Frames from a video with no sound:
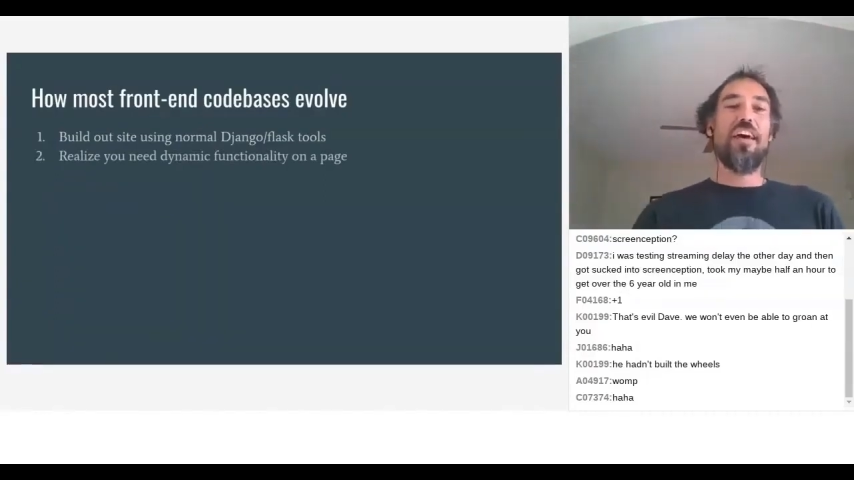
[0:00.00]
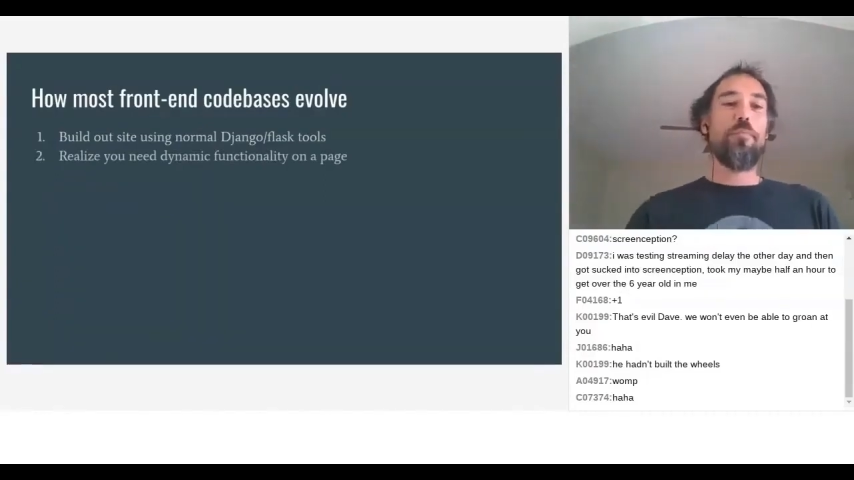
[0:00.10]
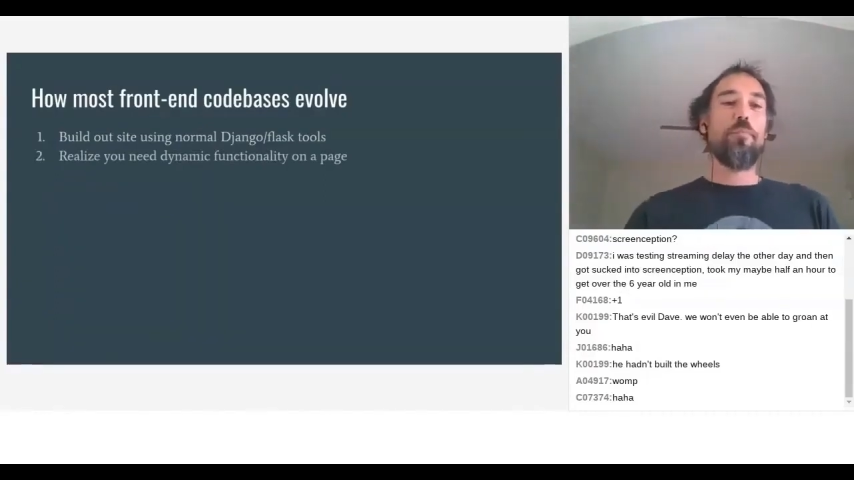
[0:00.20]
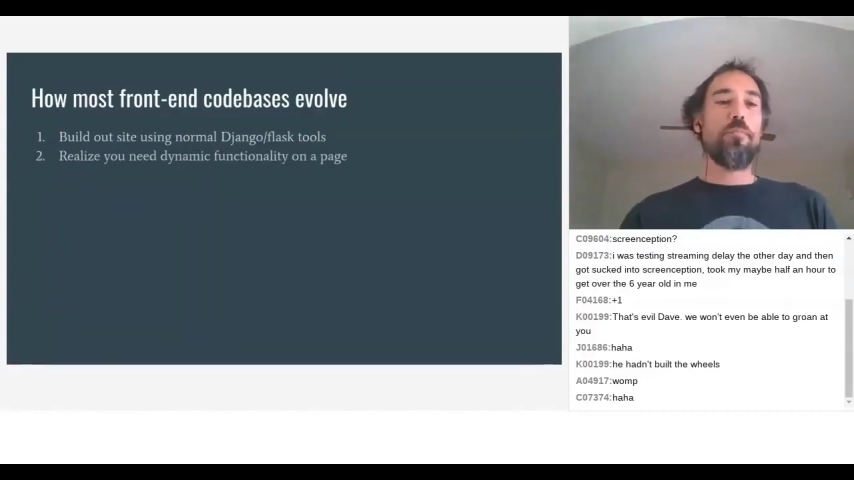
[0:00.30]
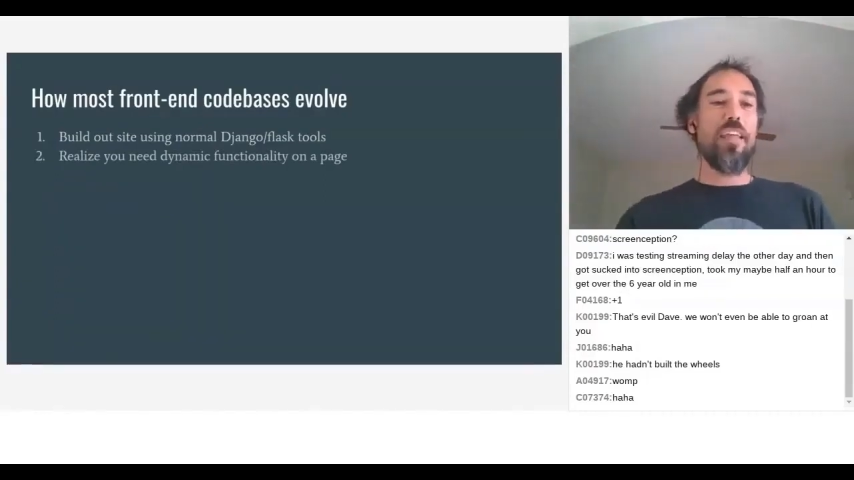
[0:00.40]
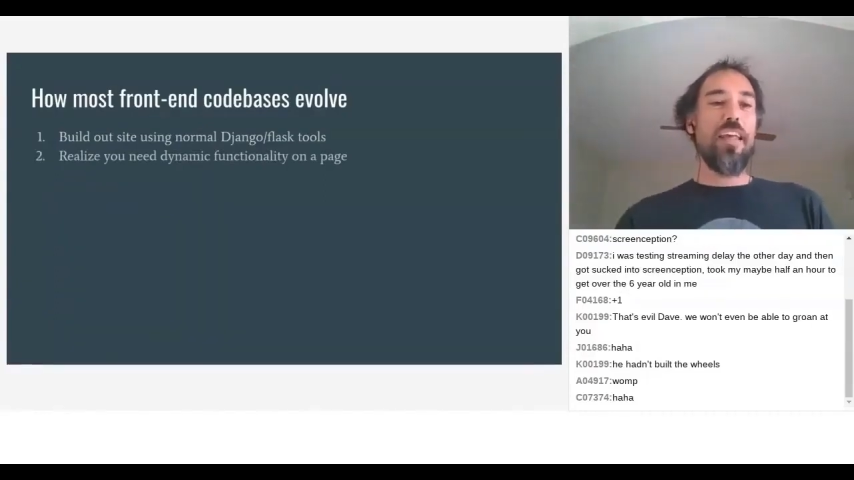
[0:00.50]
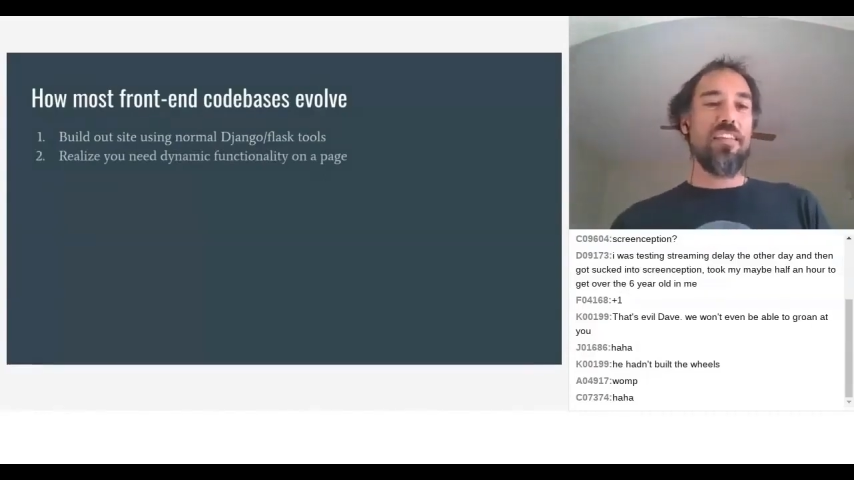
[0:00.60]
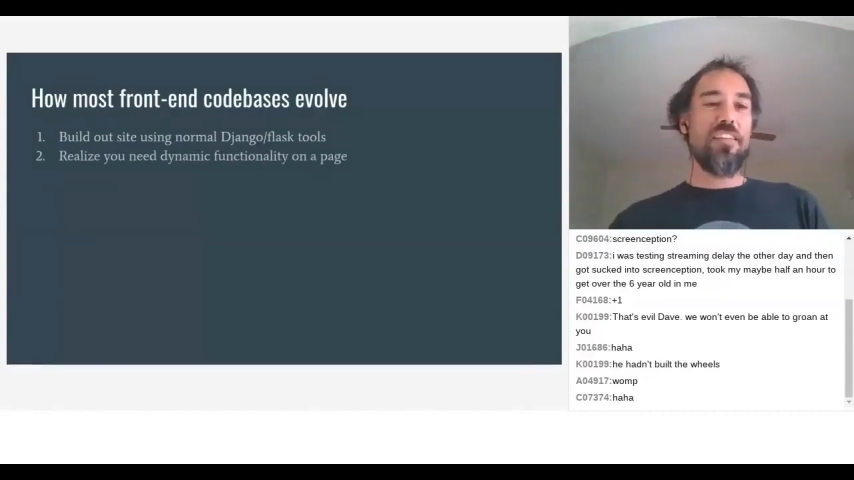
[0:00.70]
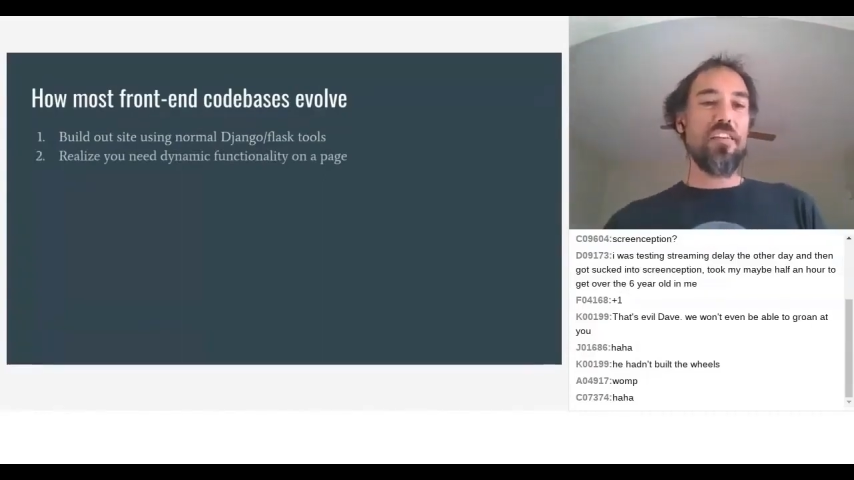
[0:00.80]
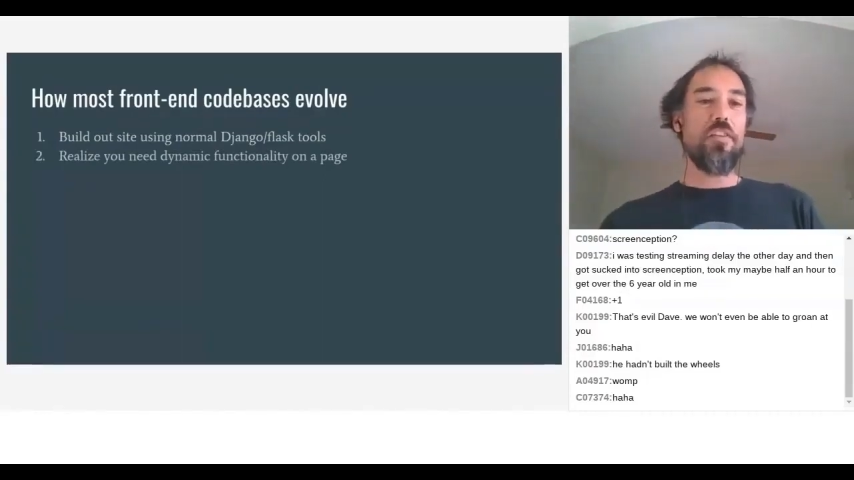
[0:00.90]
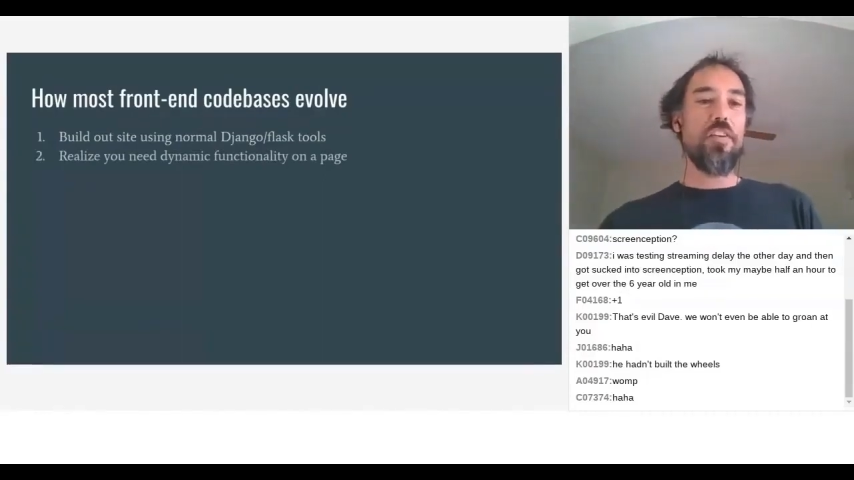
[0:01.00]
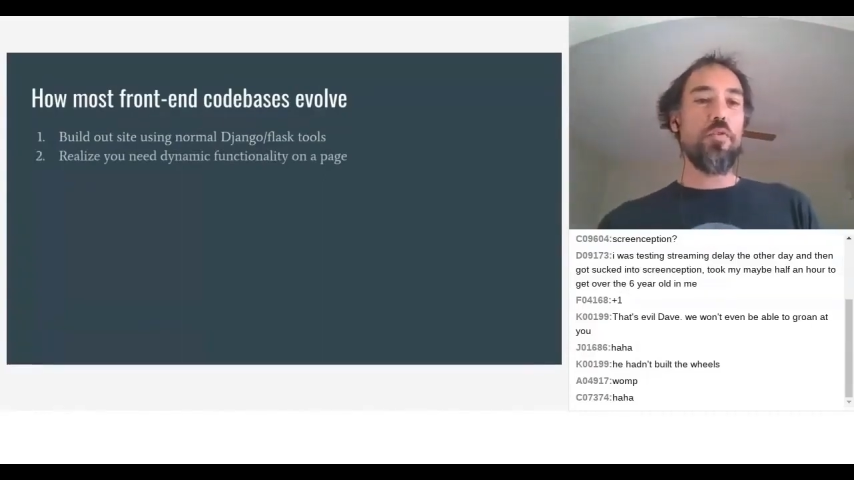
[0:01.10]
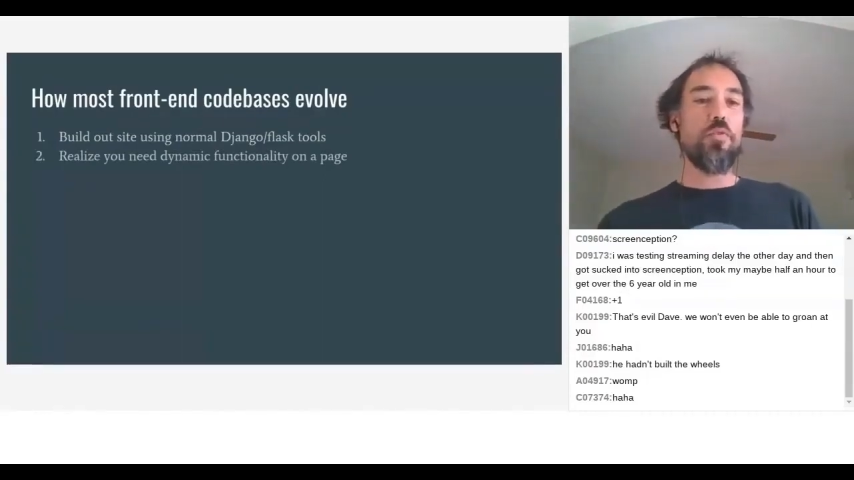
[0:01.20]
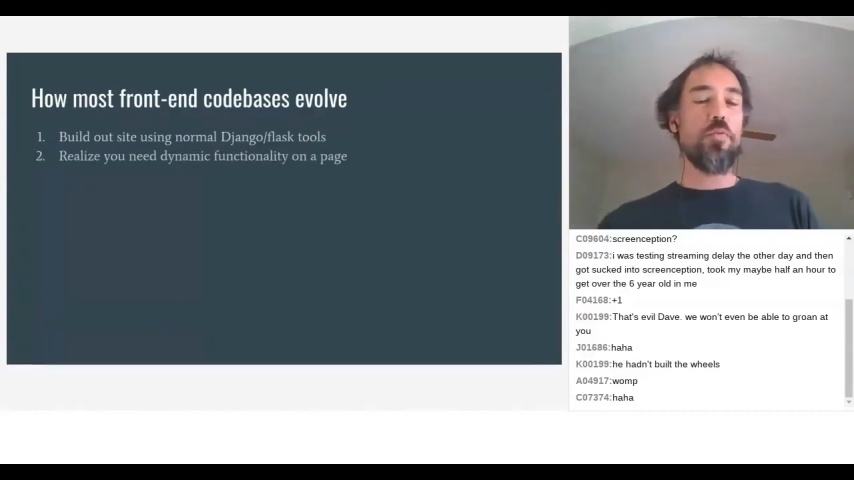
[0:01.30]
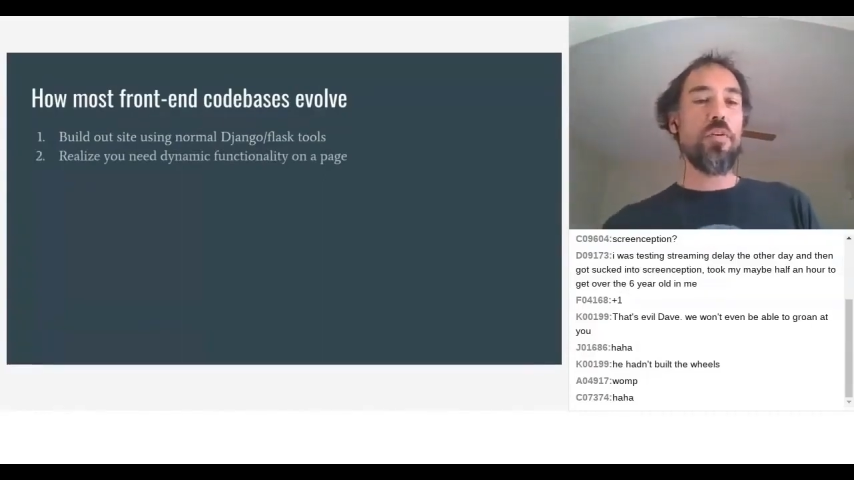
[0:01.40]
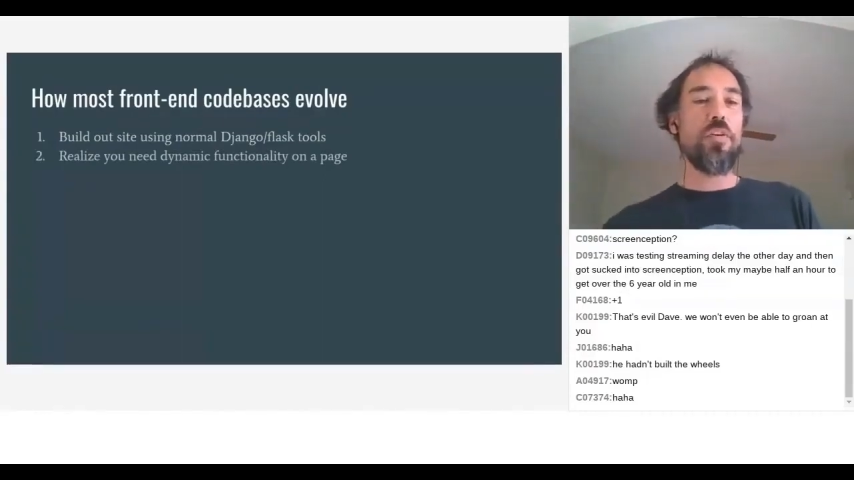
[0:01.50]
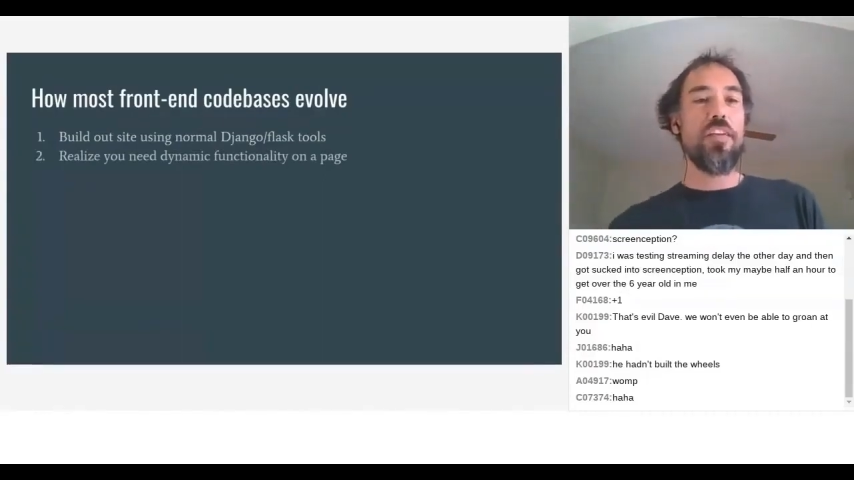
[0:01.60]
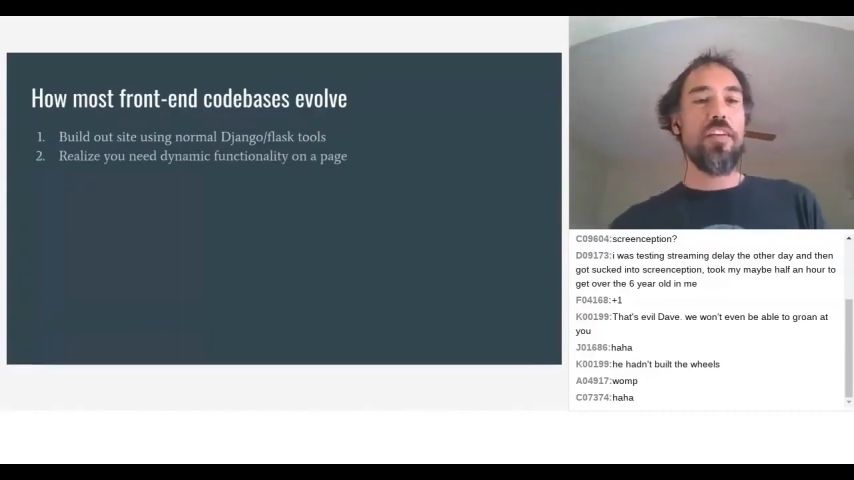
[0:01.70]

Um, and so you